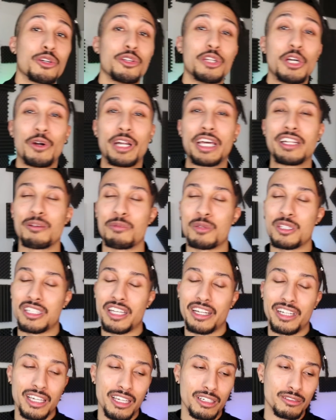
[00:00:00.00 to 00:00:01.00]
So you don't end up
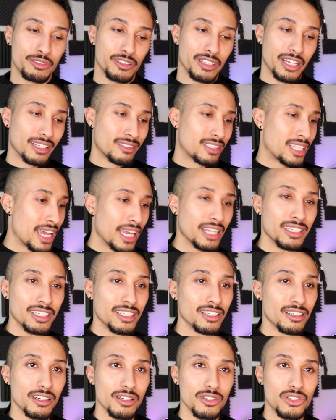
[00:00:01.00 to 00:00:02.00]
studying for like 10
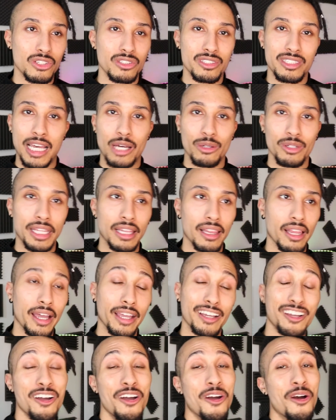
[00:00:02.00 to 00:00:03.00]
years and sounding
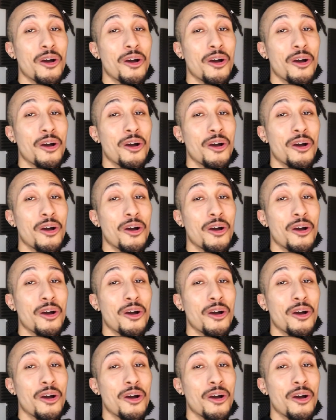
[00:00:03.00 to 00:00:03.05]
like,